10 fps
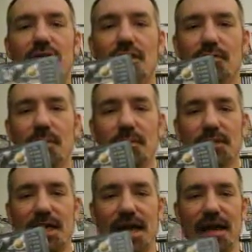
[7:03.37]
Other people
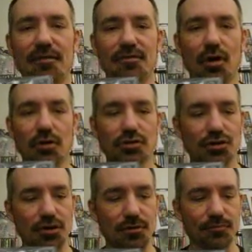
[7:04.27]
that have
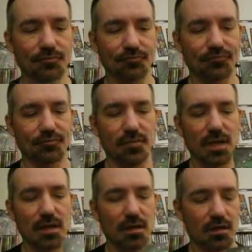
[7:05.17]
culture,
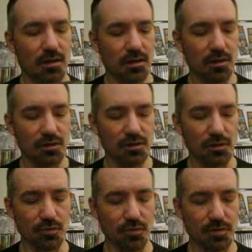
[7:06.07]

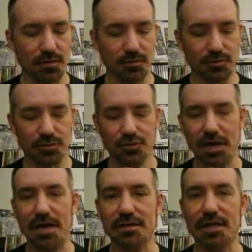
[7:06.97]
also
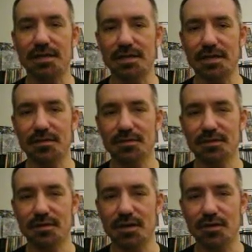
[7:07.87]
tracked on
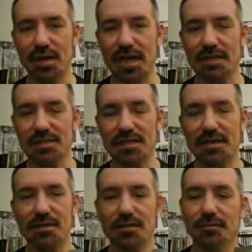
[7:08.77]
your
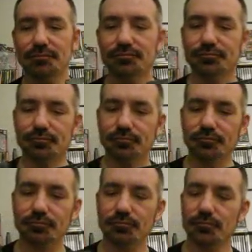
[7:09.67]
galaxy,
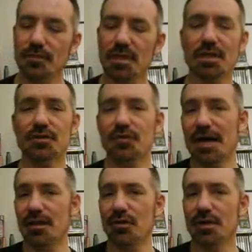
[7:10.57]
could
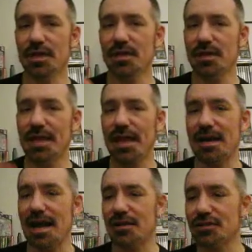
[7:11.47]
follow that
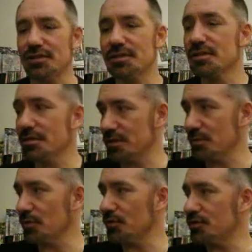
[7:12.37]
action,
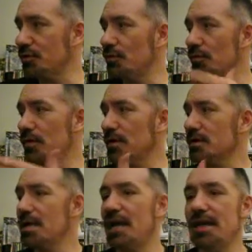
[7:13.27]
similar to
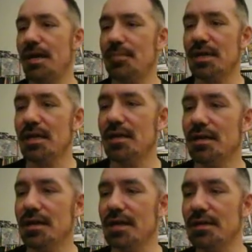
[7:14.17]
Tiny Epic
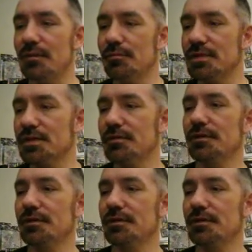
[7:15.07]
Kingdoms.